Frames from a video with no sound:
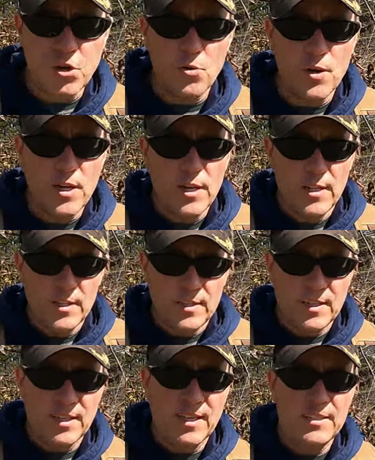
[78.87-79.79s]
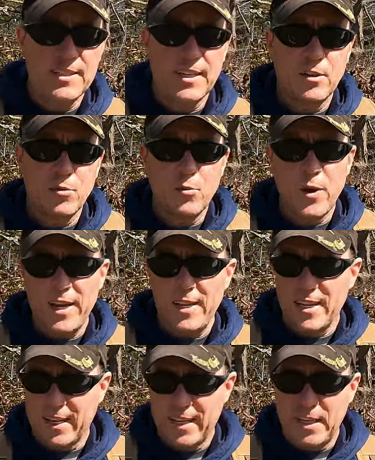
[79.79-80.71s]
So, to cut down on
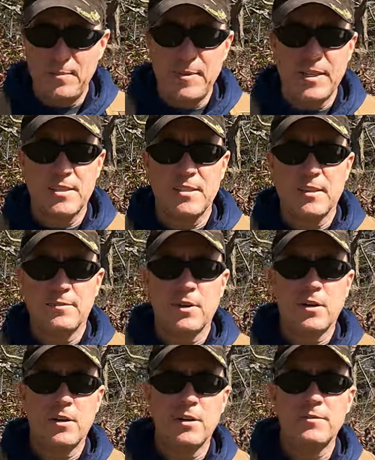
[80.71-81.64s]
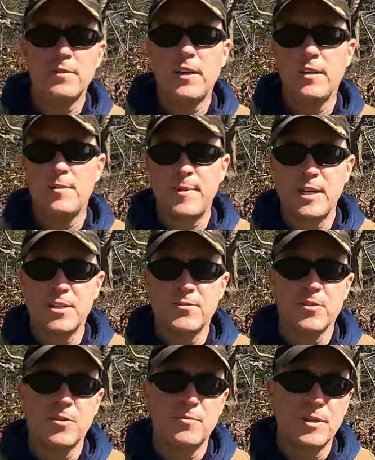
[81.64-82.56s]
weight, I keep that stuff off and it
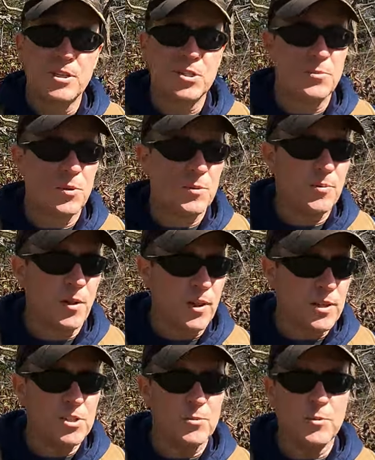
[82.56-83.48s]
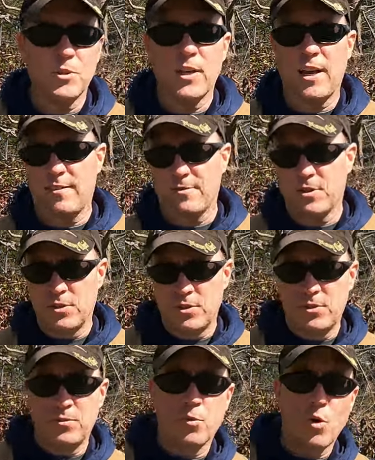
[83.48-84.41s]
makes for a much more pleasurable
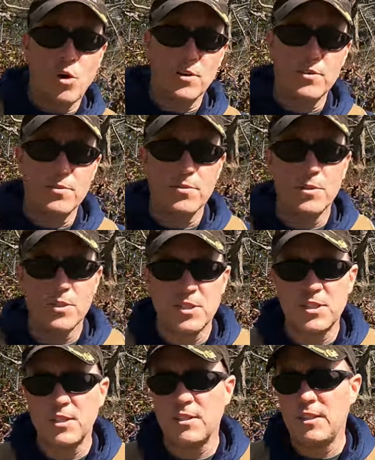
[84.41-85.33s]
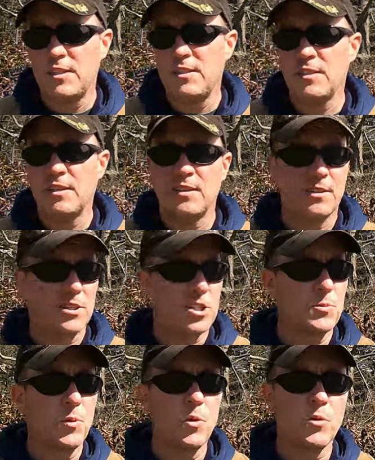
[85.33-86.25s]
afternoon walk through the city and
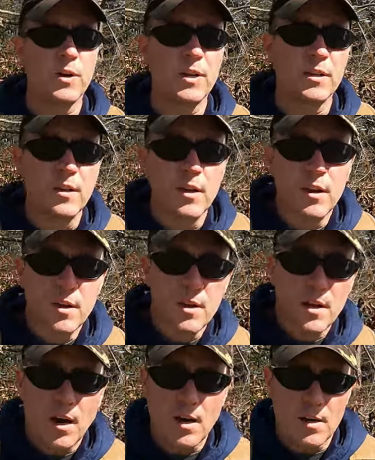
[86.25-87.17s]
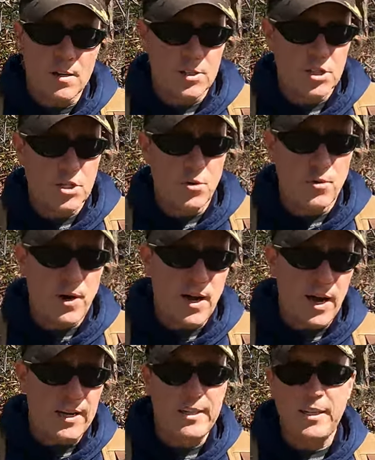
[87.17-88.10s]
exploring.
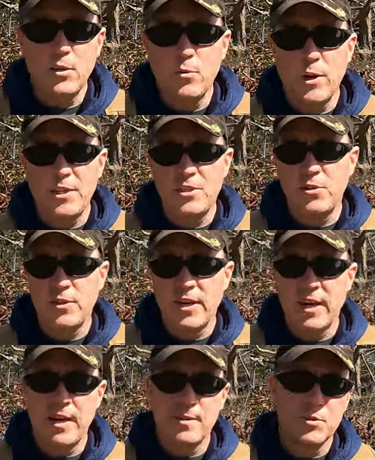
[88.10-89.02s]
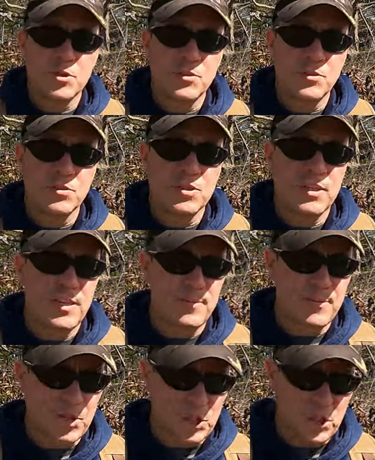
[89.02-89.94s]
So I need a way to capture those
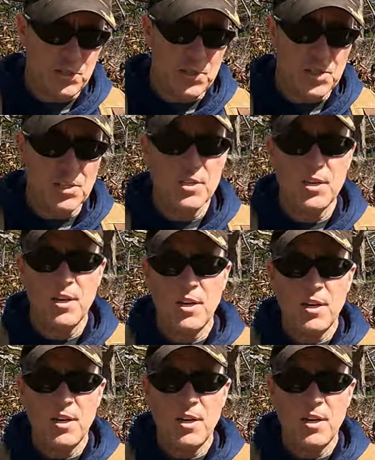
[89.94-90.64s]
images